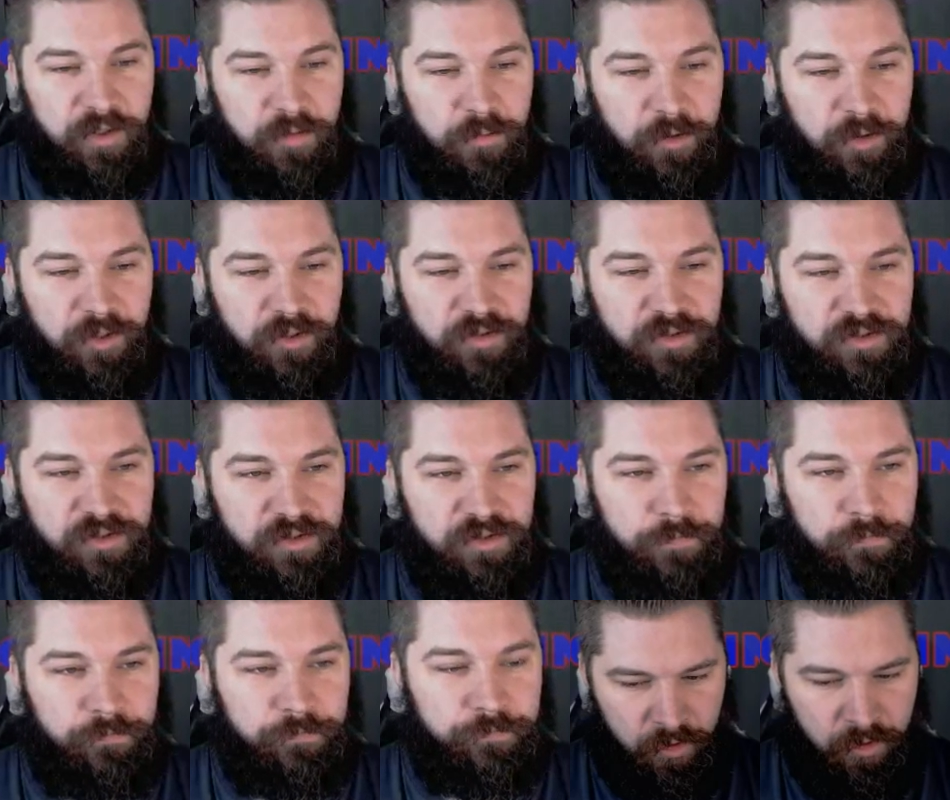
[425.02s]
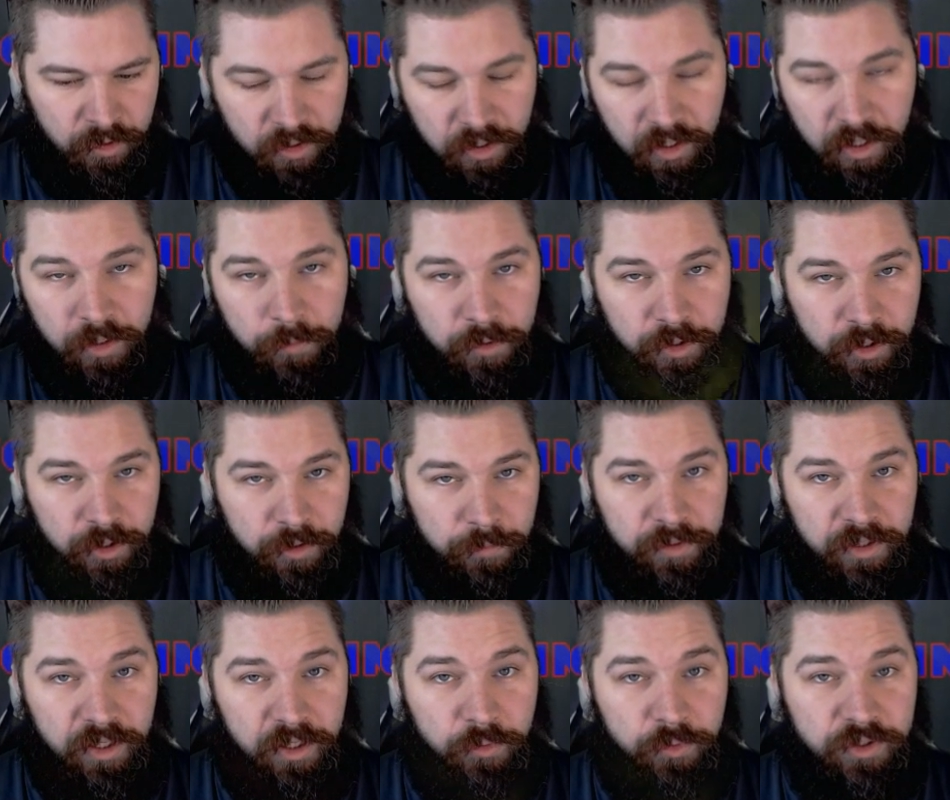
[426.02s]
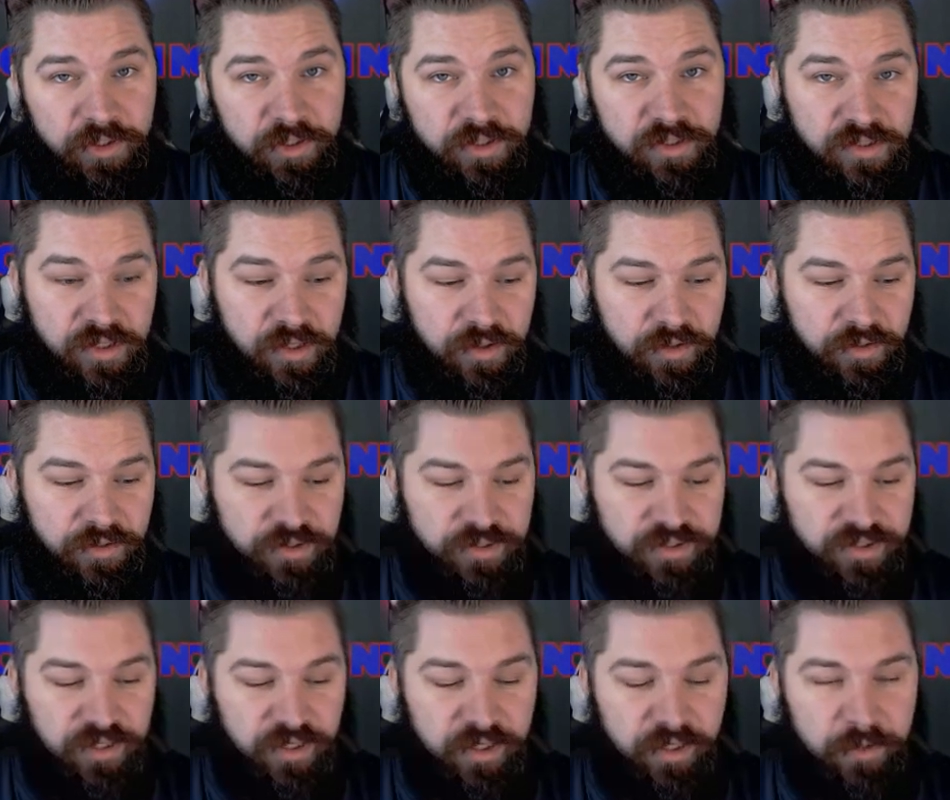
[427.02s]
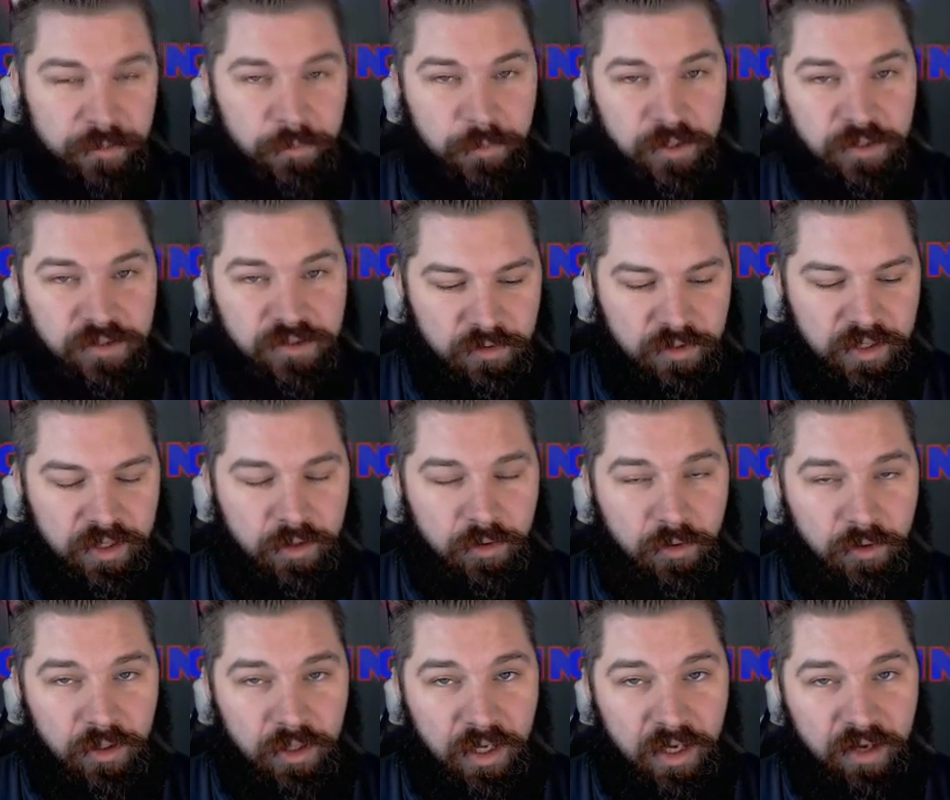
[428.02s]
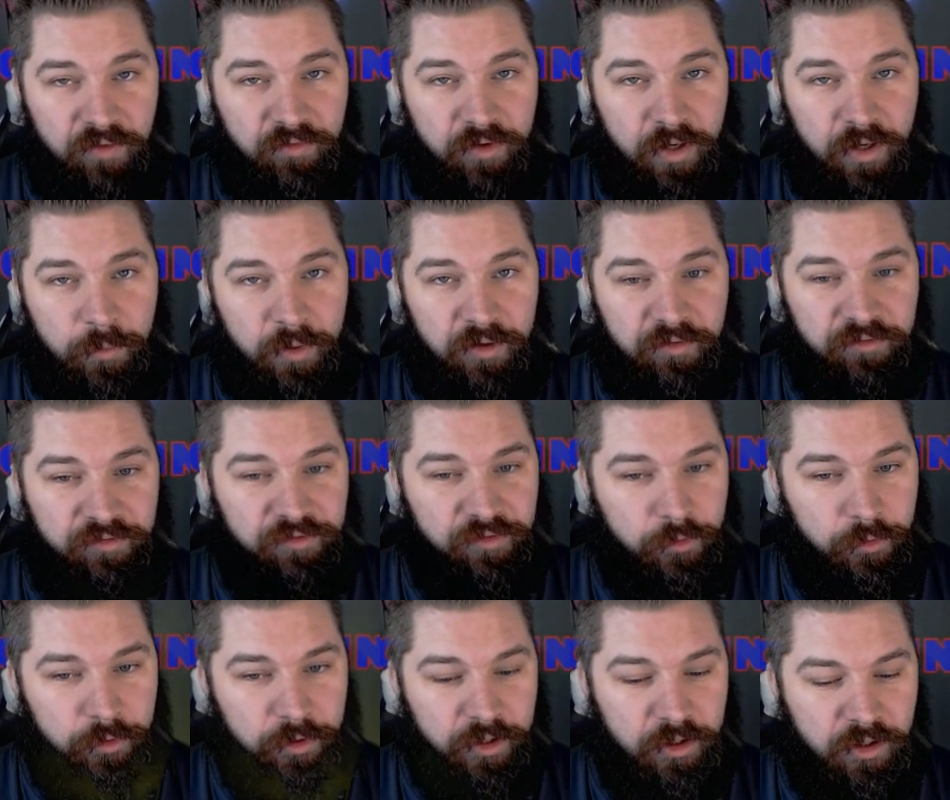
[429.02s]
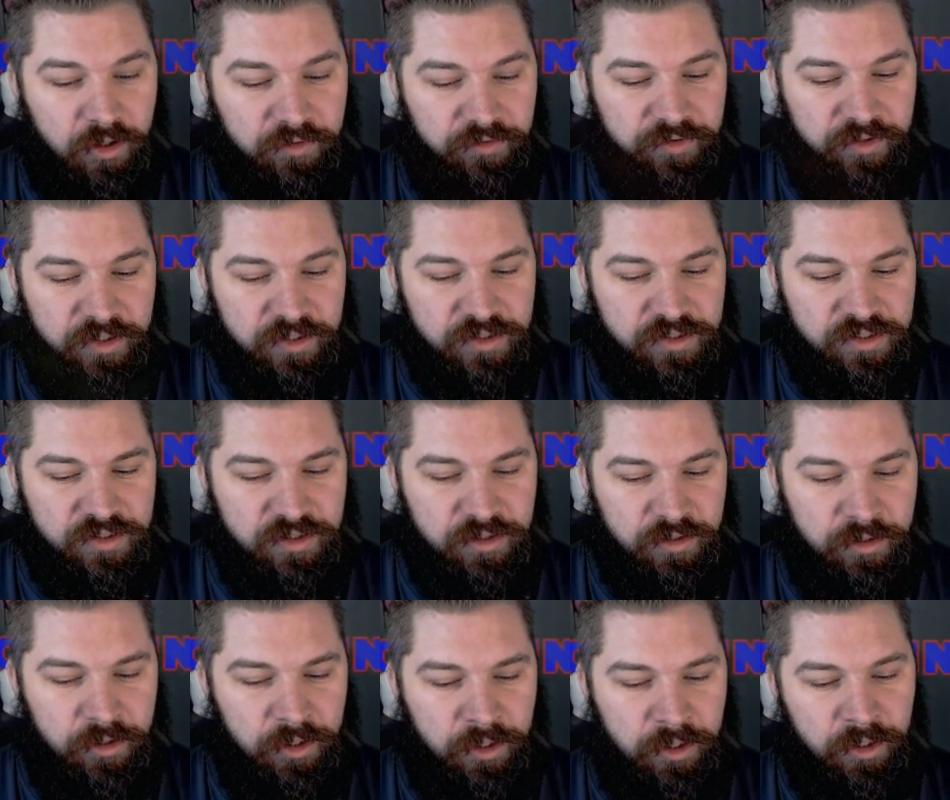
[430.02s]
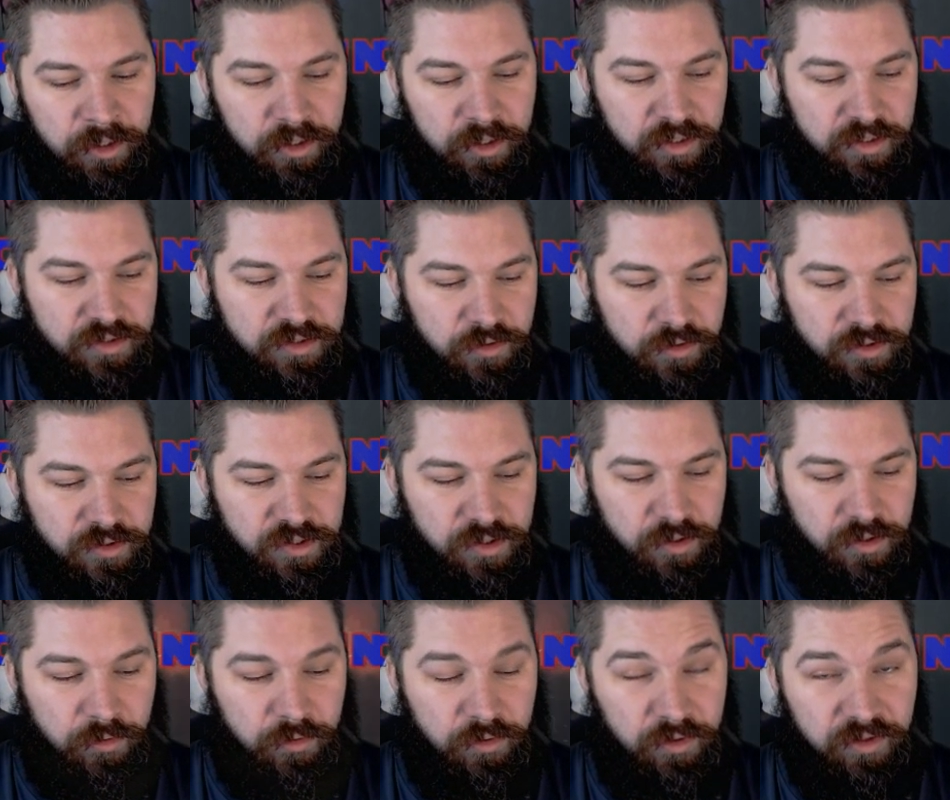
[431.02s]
mods. At the bottom here we can see the desired mods that all have above 40 offense. It's also only